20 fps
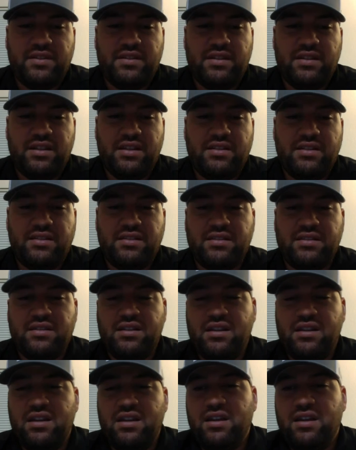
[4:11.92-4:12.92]

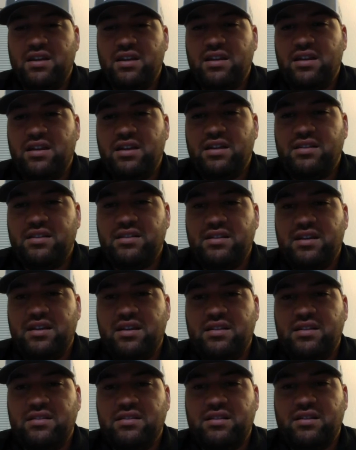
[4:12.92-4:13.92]
it's
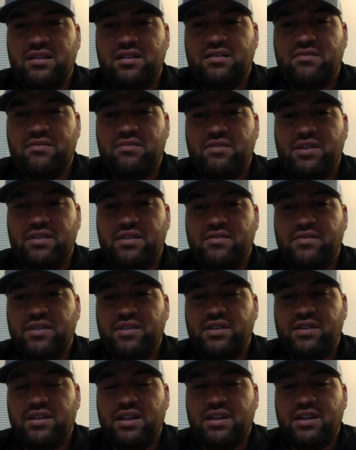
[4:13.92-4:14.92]
not as
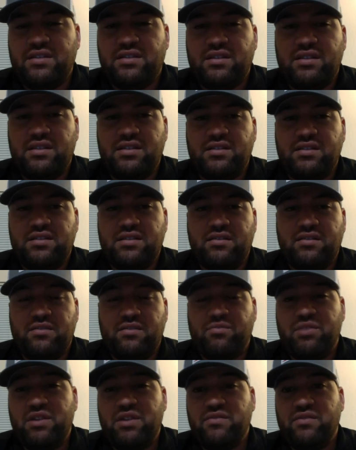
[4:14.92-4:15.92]
relevant as it is,
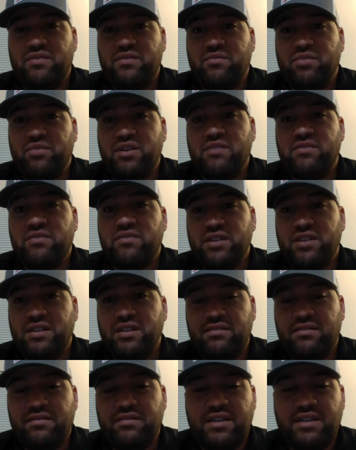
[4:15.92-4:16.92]
or
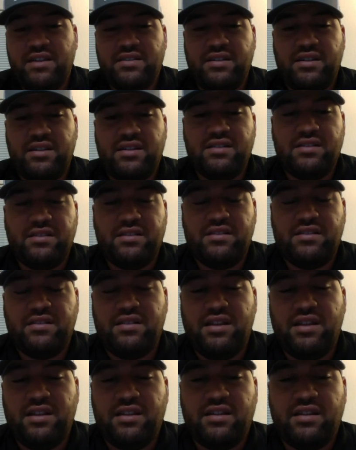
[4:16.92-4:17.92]
prevalent as it is in
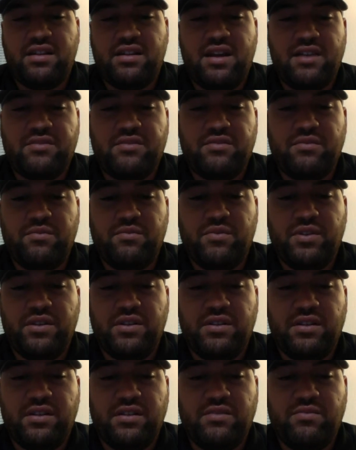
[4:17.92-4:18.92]
the classroom
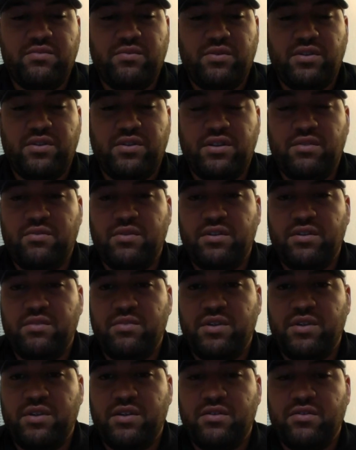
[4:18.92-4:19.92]
when he's working with a
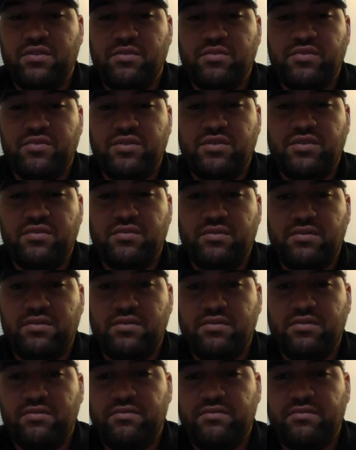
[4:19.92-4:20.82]
bigger group of students.